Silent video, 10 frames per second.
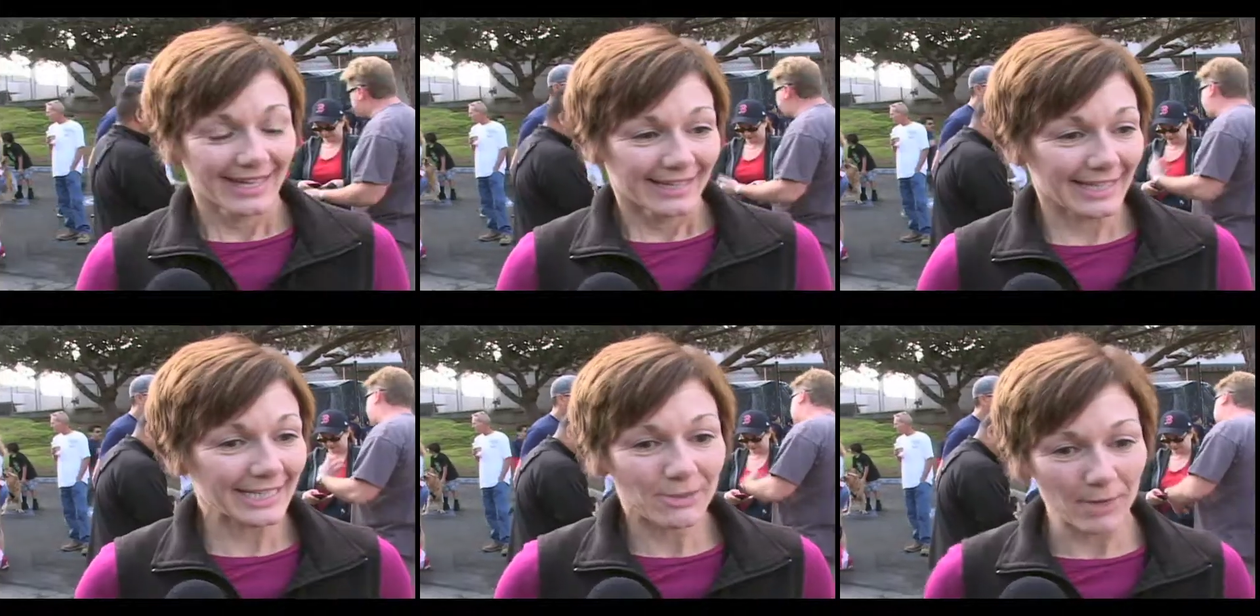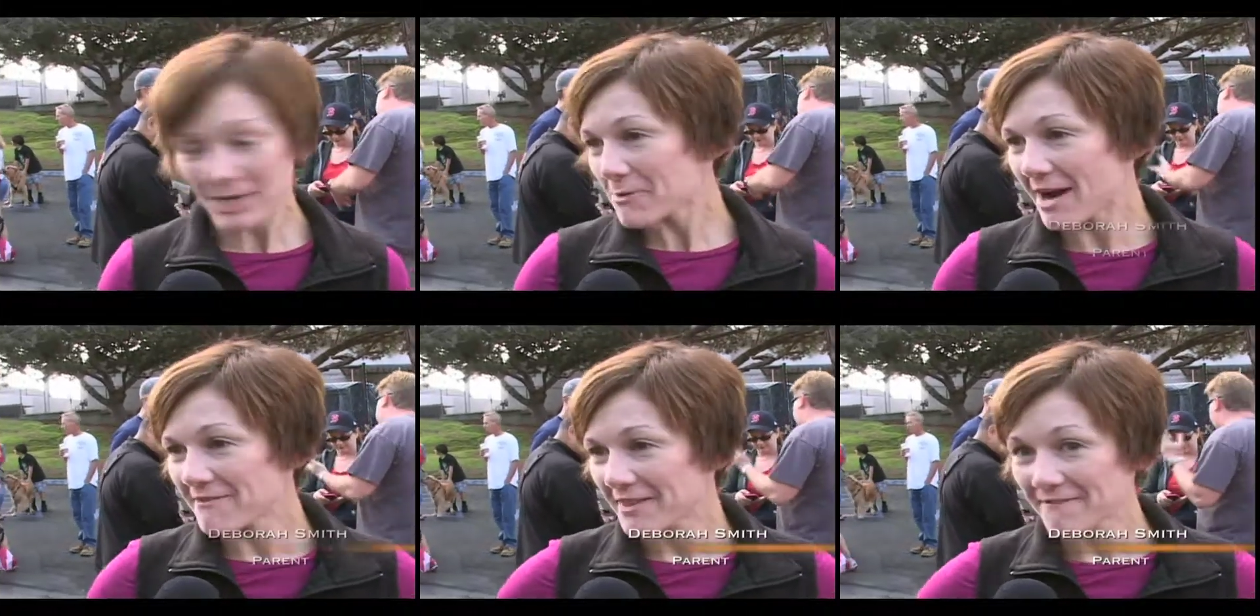Let's win
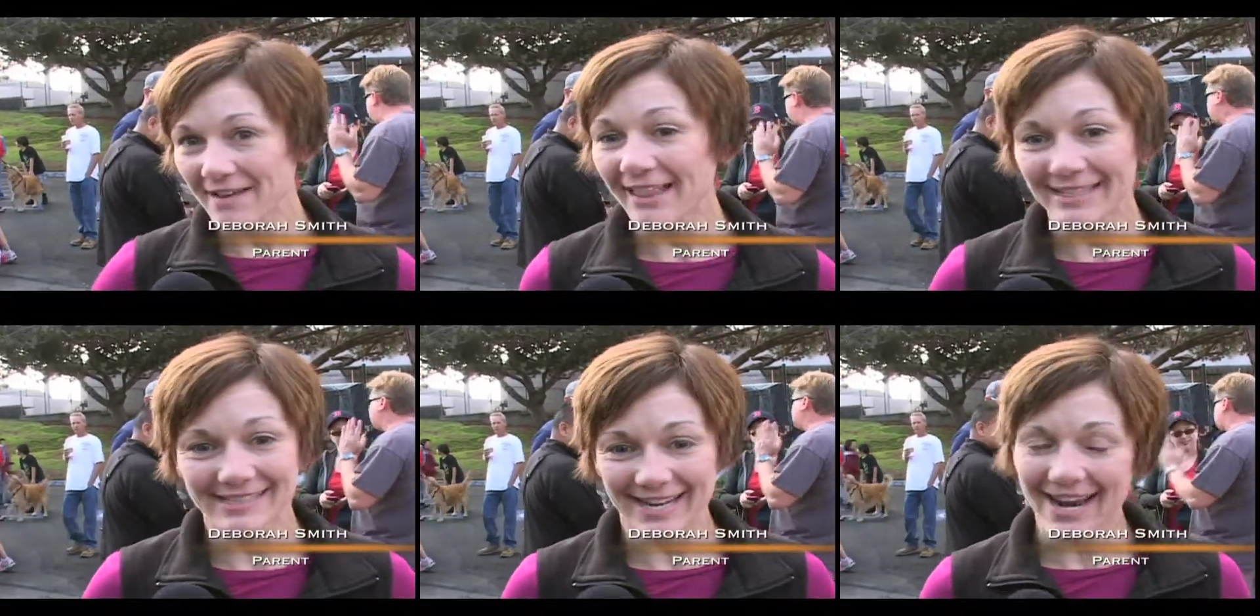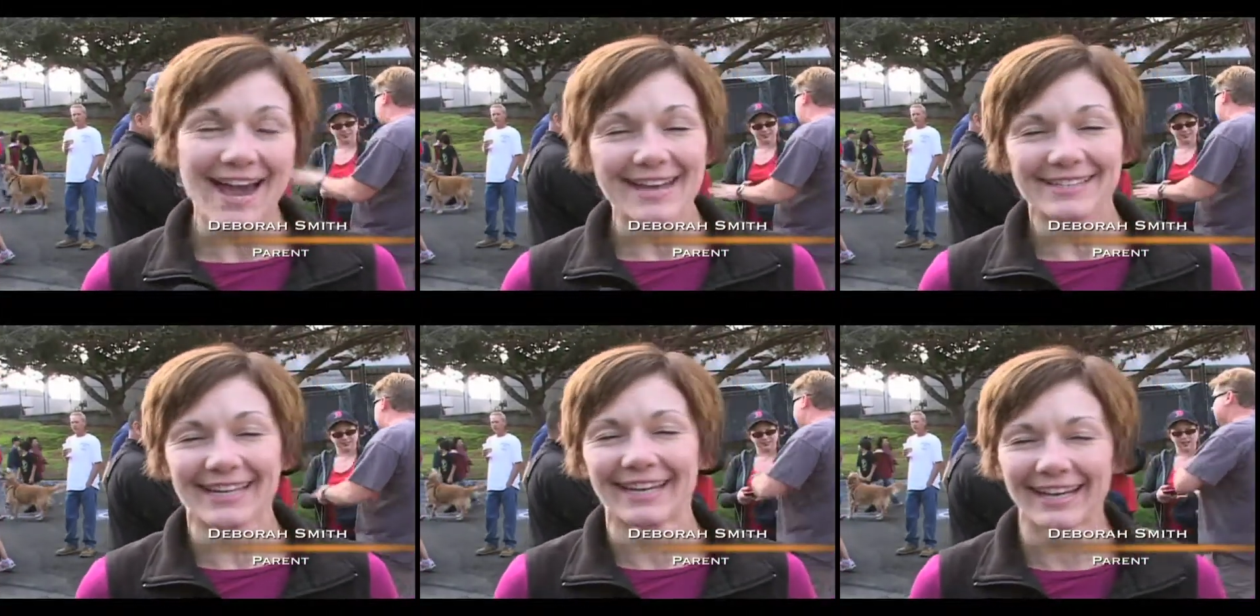one for the Phillies, I
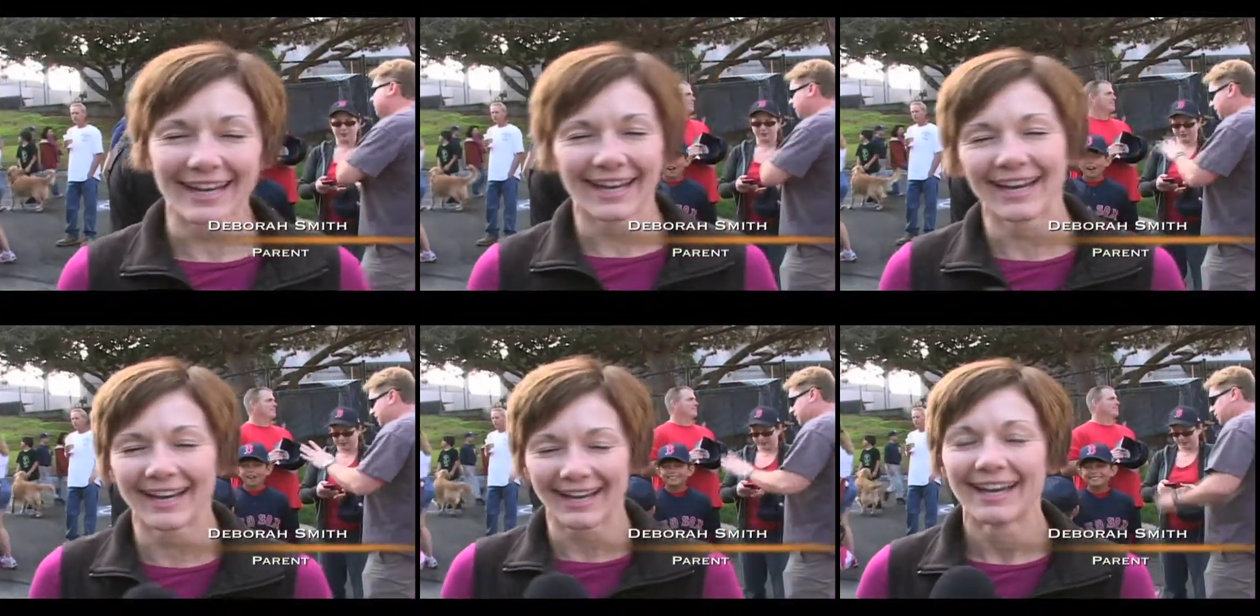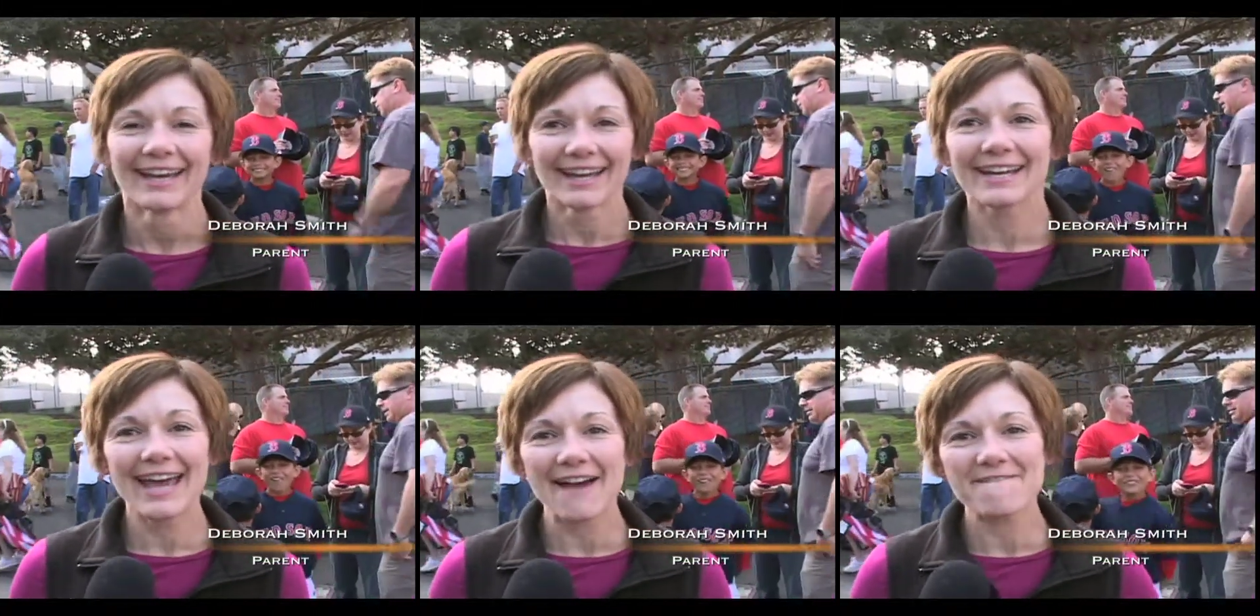guess,
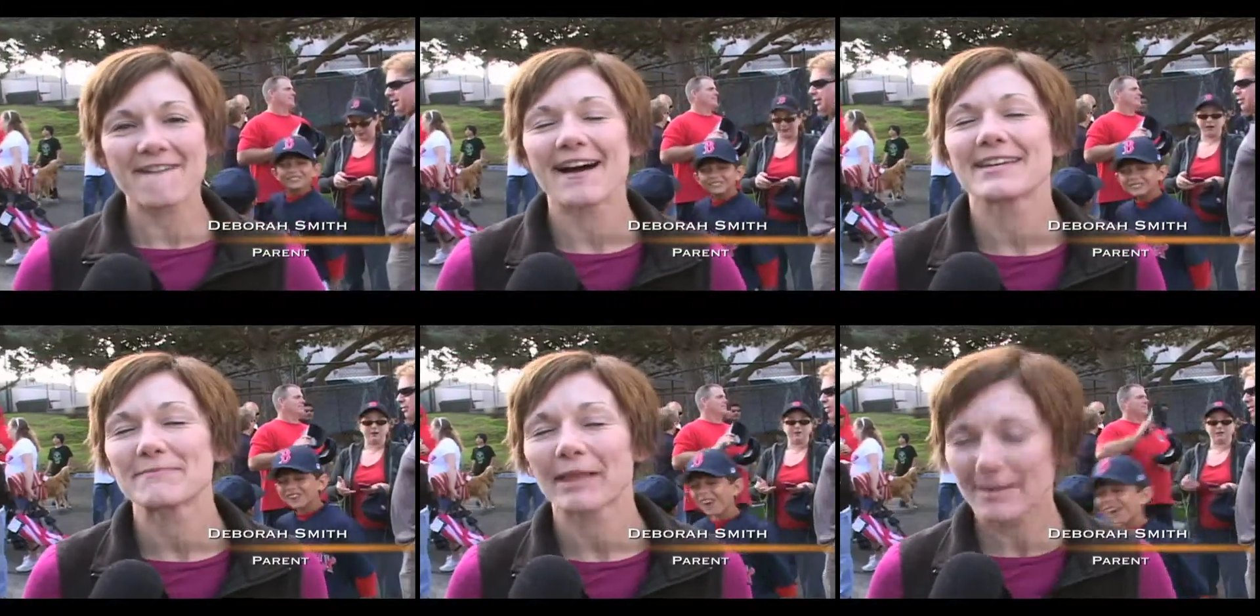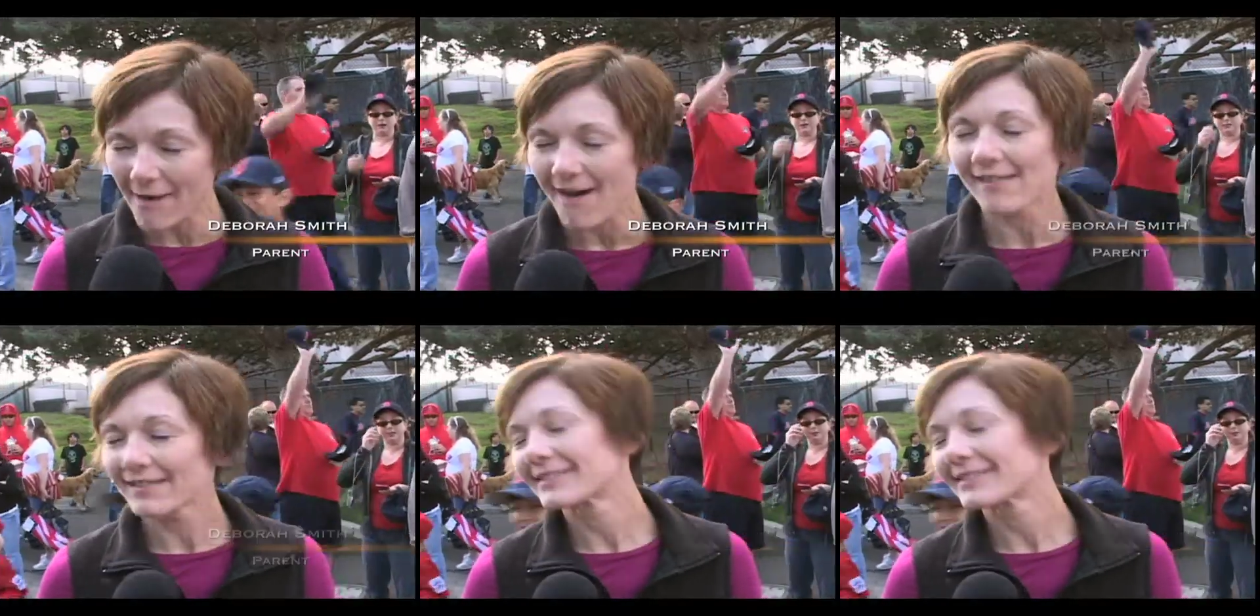and have fun and play ball.